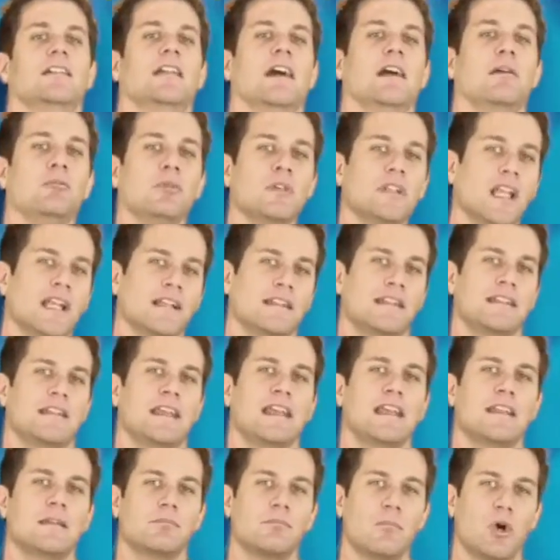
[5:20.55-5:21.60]
Now, I would like to
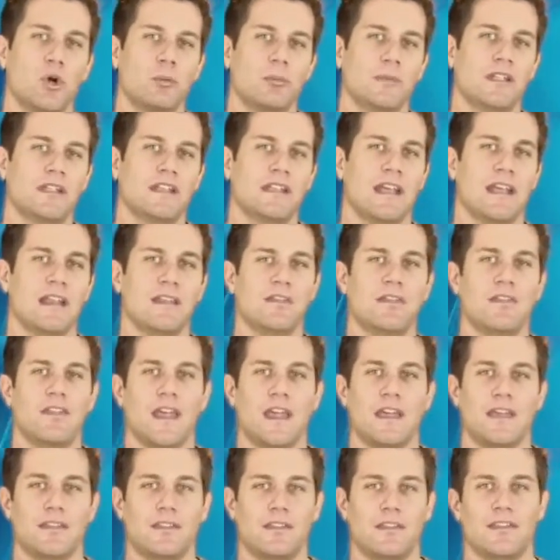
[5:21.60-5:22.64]
take a moment and
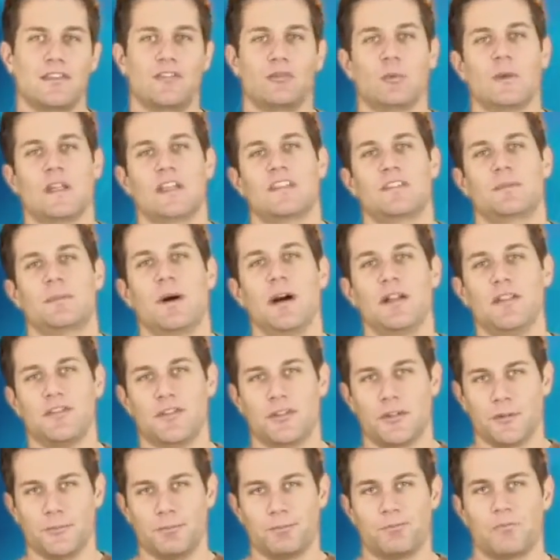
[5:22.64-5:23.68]
thank this week's
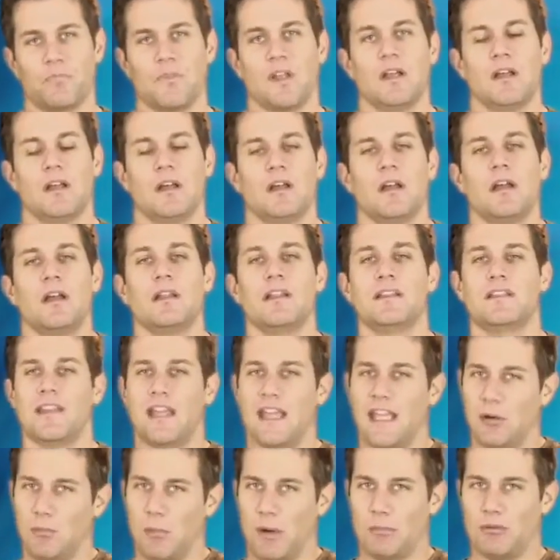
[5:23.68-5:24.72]
sponsor. It's
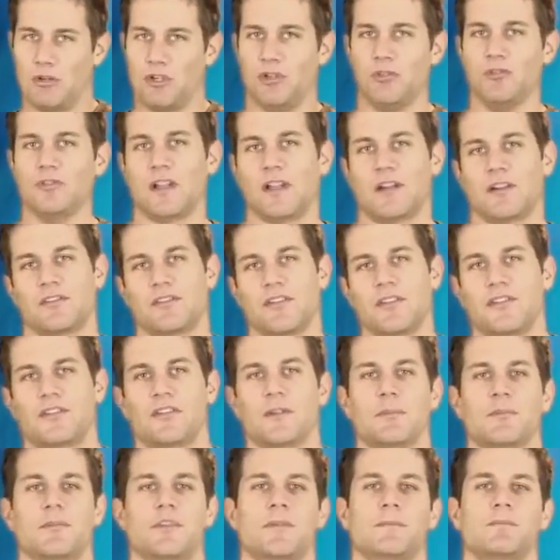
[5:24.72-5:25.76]
AWeber Newsletter
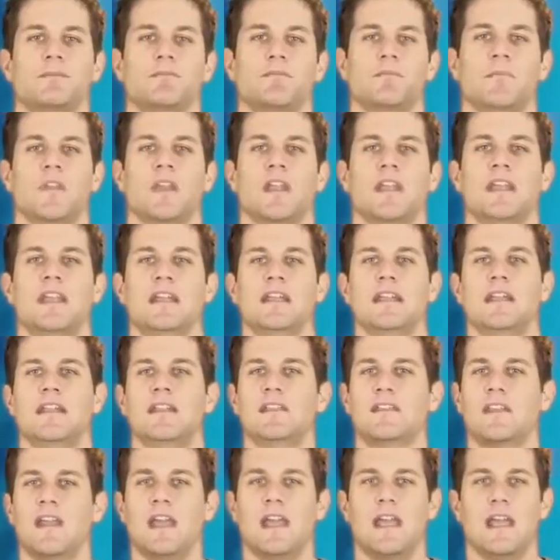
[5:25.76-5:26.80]
Systems. It
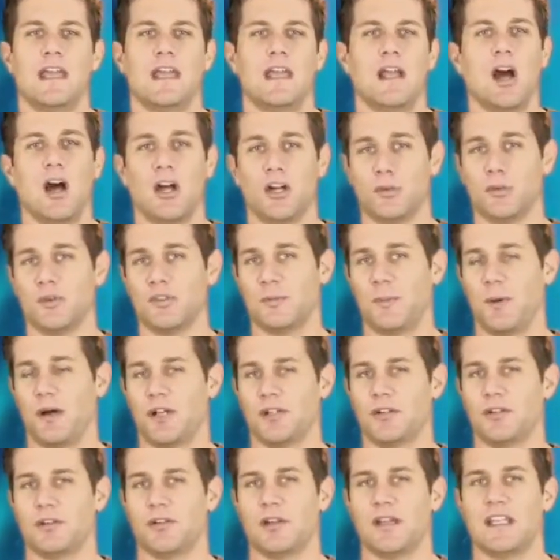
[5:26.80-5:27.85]
is an
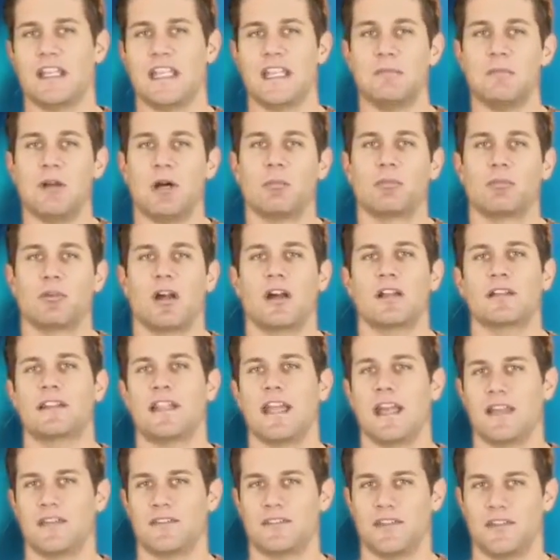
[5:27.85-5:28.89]
autoresponder and email
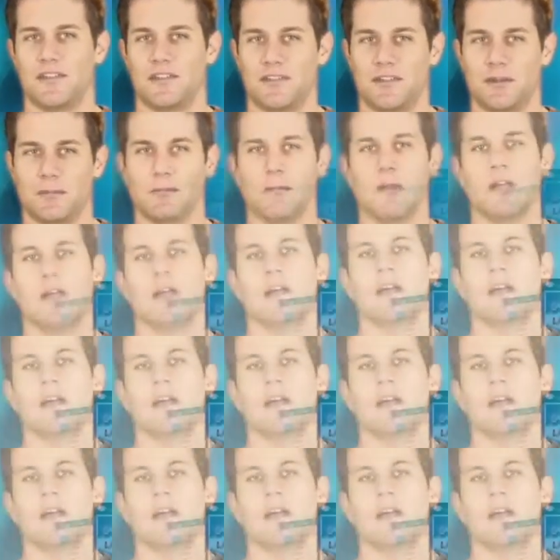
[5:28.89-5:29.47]
broadcast system.